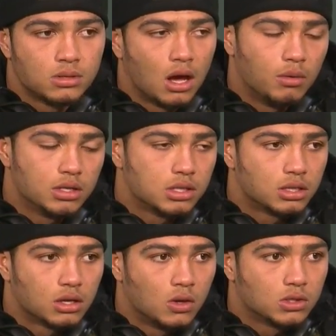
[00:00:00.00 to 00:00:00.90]
No, we just let
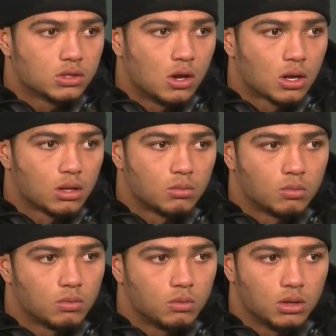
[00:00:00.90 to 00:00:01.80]
the coaches talk
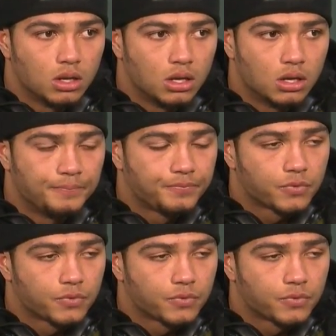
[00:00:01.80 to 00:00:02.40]
and we uh,